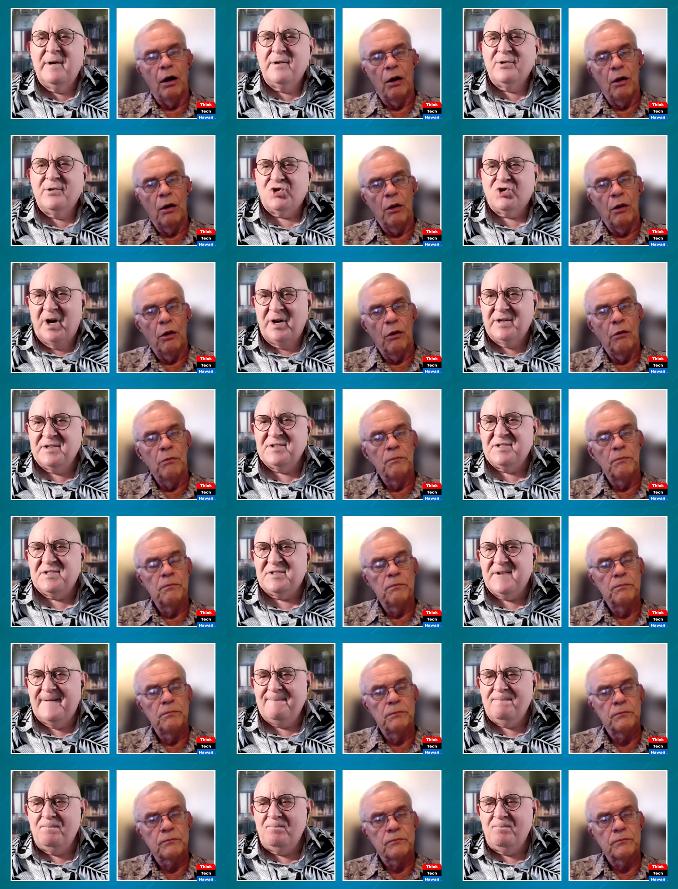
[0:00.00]
Speaker 1: China's
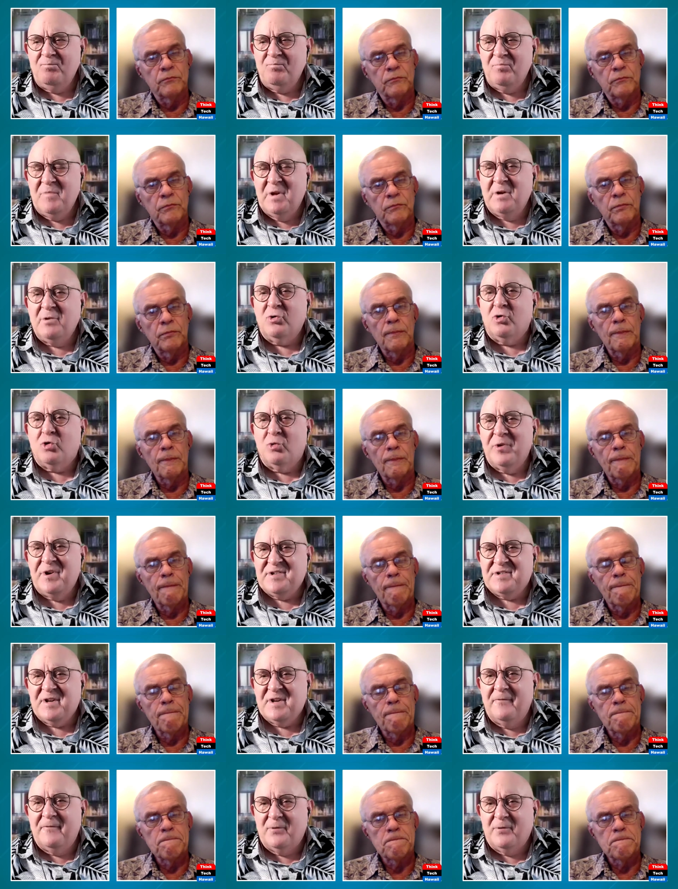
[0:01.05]

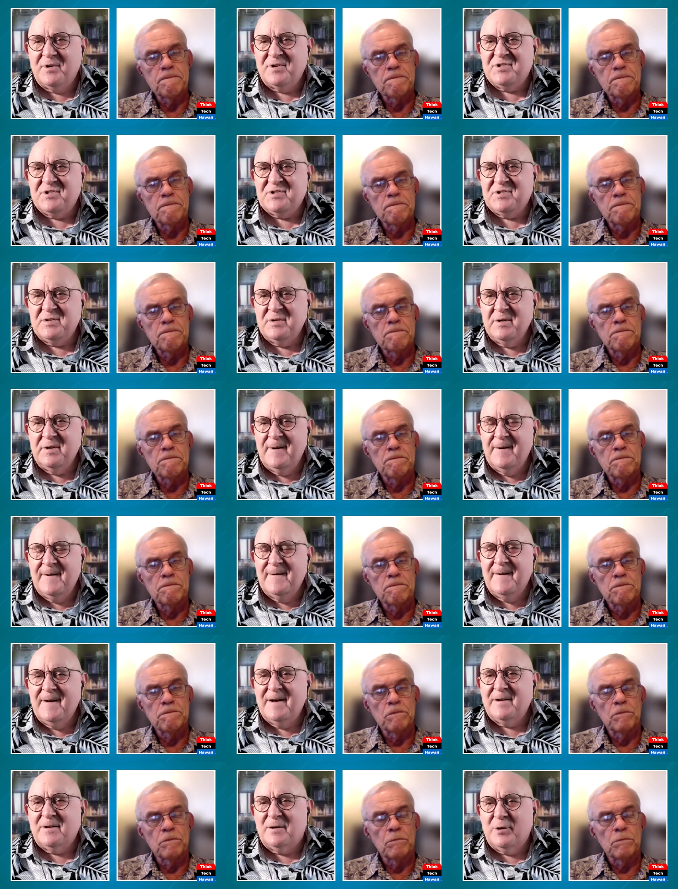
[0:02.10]
increased efforts
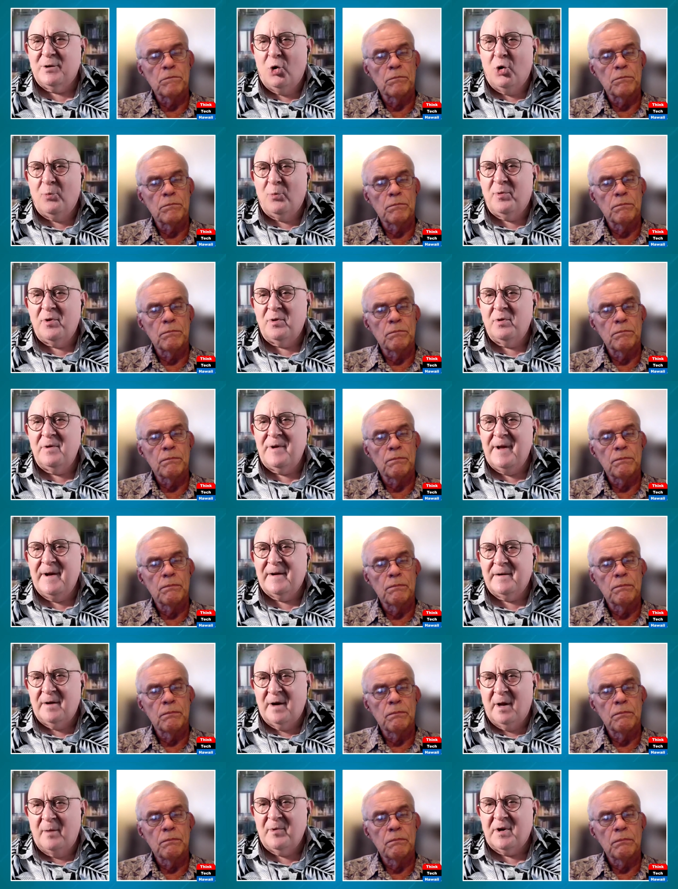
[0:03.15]
at global
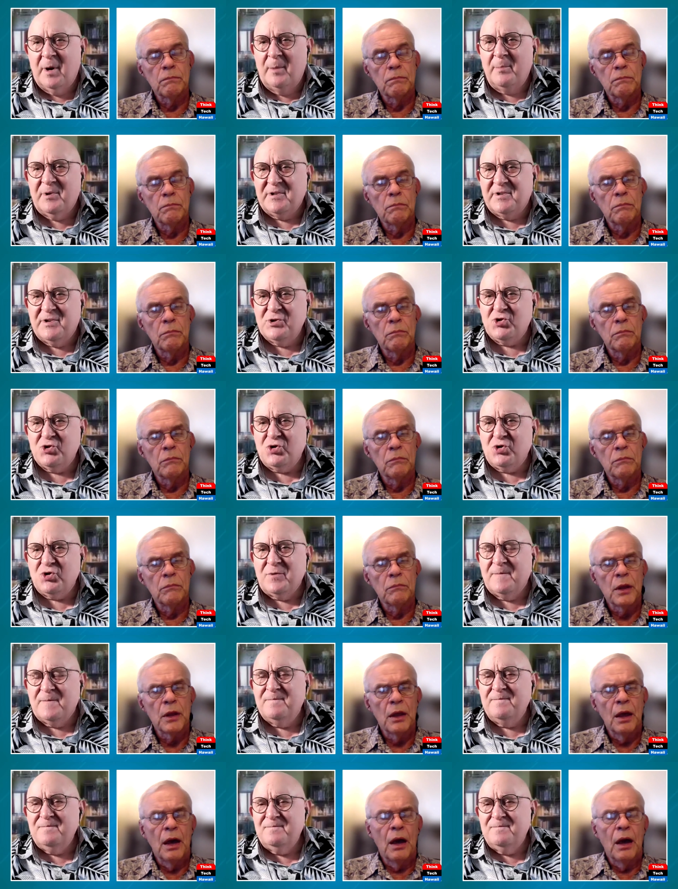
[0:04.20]
economic competition?